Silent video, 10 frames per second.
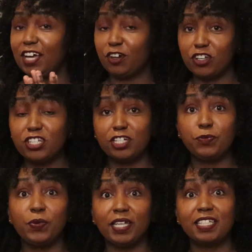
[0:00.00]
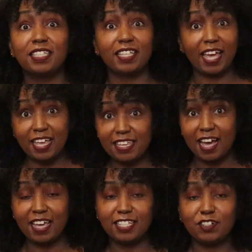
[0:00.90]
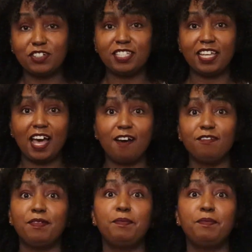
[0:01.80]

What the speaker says: Crotchet Wigs Kenya is because they have